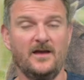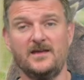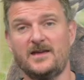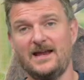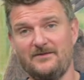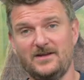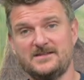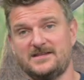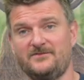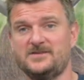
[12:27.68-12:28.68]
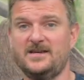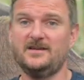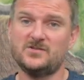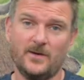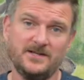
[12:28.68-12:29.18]
You can have it in
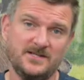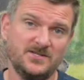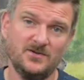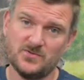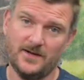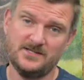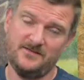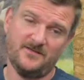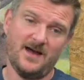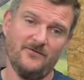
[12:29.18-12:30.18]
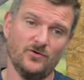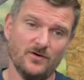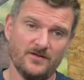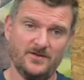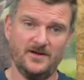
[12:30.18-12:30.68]
17, 22, 25
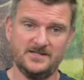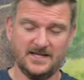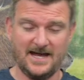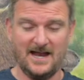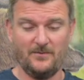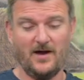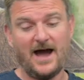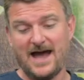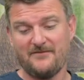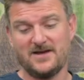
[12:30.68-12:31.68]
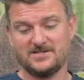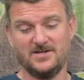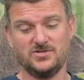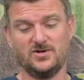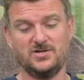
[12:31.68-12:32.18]
or 30 caliber. I have actually
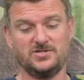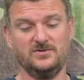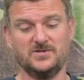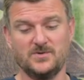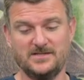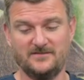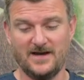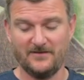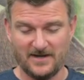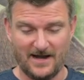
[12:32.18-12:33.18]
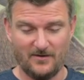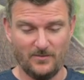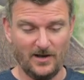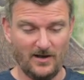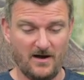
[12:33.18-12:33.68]
enjoyed shooting 25
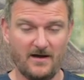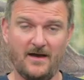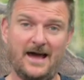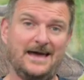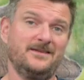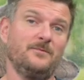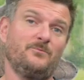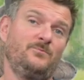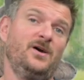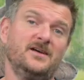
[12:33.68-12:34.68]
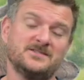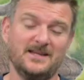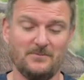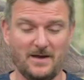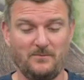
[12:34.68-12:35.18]
caliber a lot. I think
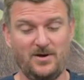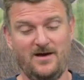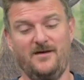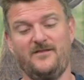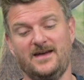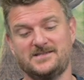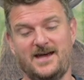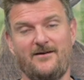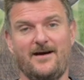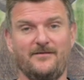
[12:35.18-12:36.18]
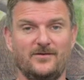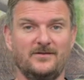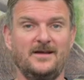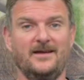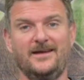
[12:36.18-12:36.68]
personally my perfect air
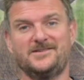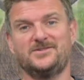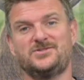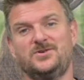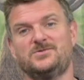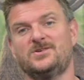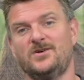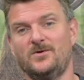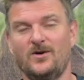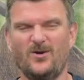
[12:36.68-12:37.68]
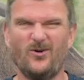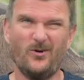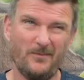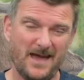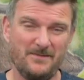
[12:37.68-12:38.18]
rifle is a 2.2
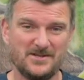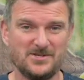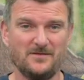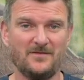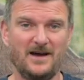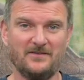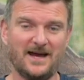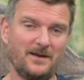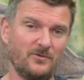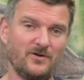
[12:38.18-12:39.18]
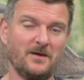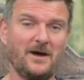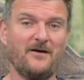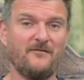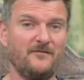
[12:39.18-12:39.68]
or maybe 2.5 caliber running
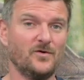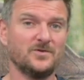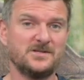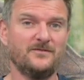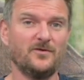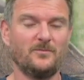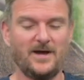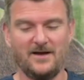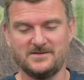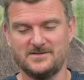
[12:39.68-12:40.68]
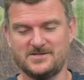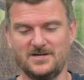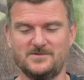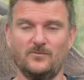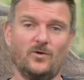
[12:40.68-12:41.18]
about 40 foot-pounds in
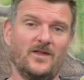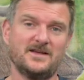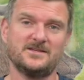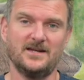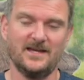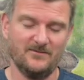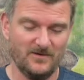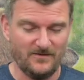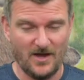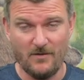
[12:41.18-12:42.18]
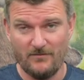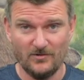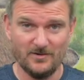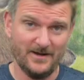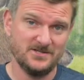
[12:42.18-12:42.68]
terms of what that's going to give me for the
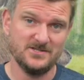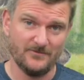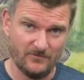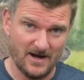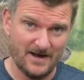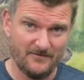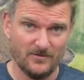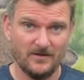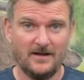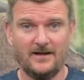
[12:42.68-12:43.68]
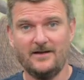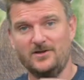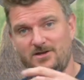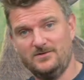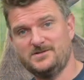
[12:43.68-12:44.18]
overall dimensions of a rifle,
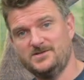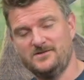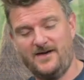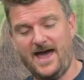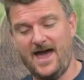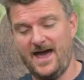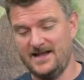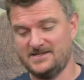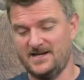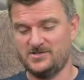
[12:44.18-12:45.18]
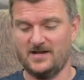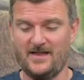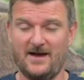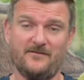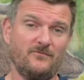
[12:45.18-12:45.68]
usage of air, etc. like
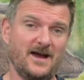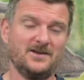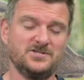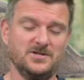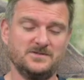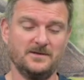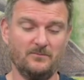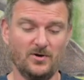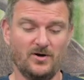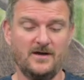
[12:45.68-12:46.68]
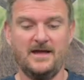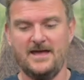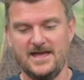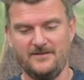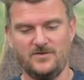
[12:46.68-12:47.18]
that for rat shooting. But
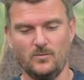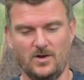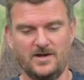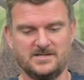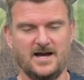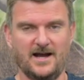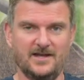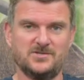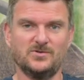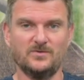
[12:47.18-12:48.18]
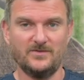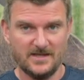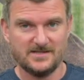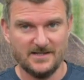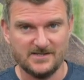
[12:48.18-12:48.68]
if you want a target tool,
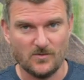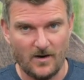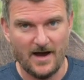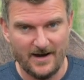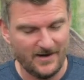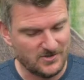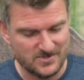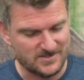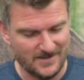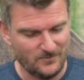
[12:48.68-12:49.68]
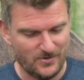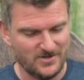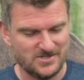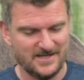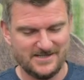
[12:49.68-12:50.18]
this is quite an interesting
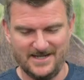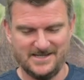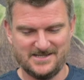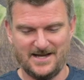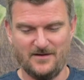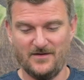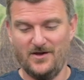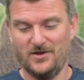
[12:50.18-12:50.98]
project in itself.